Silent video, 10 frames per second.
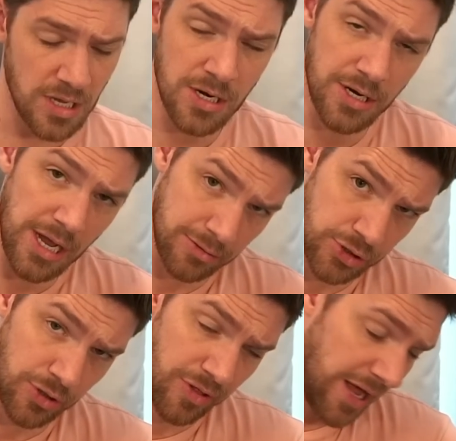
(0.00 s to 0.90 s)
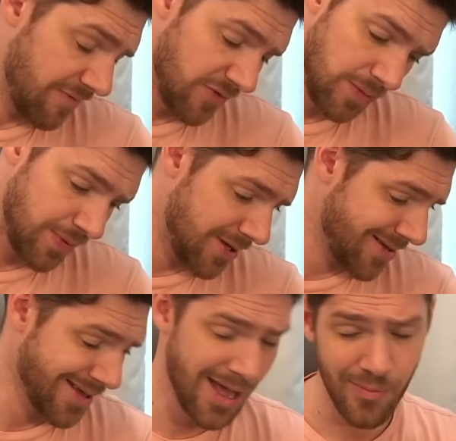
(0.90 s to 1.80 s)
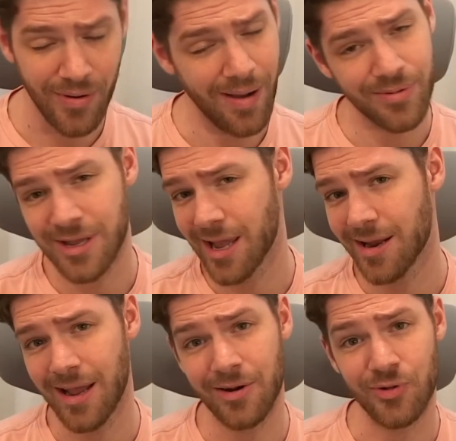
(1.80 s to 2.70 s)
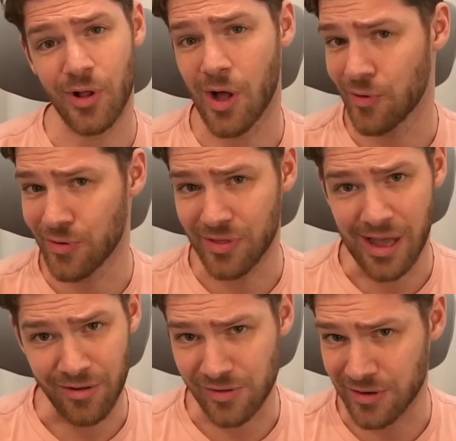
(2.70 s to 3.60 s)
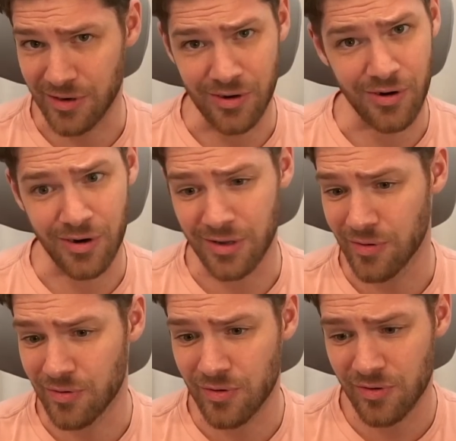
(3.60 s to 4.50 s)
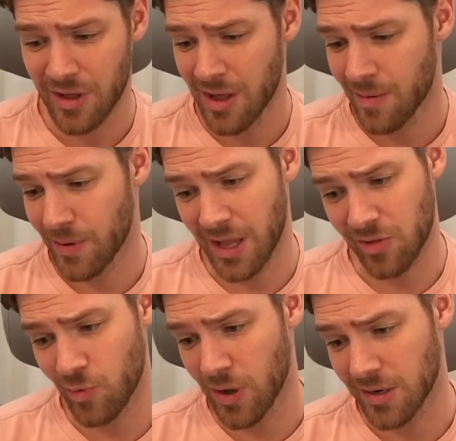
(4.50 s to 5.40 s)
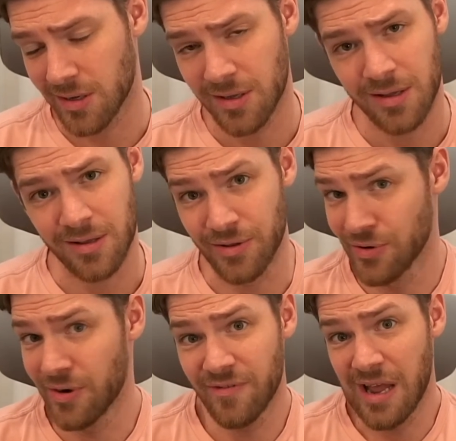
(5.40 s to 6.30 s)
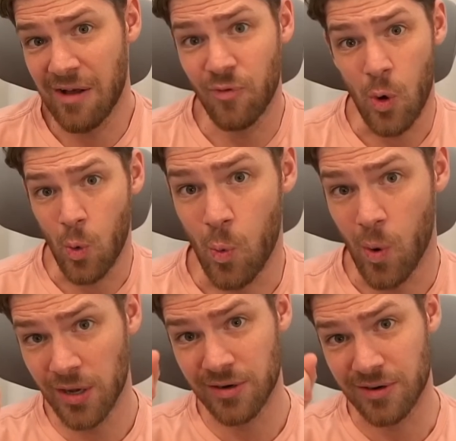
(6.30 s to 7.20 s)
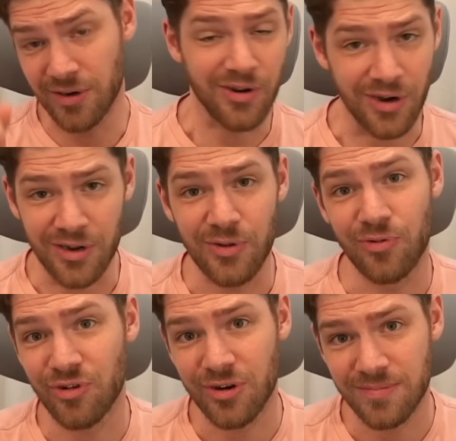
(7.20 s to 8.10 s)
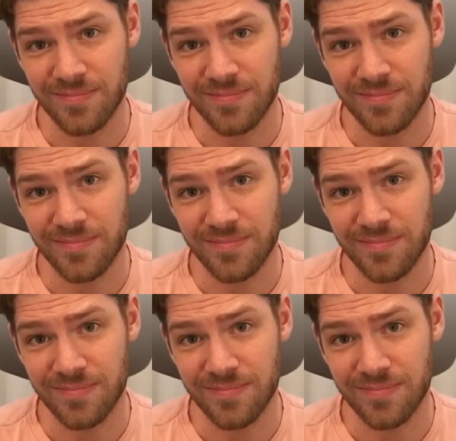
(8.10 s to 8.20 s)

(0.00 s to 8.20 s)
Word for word: Now, sure, that M V P probably can't handle one hundred thousand concurrent users, but guess what? You don't even have one concurrent user.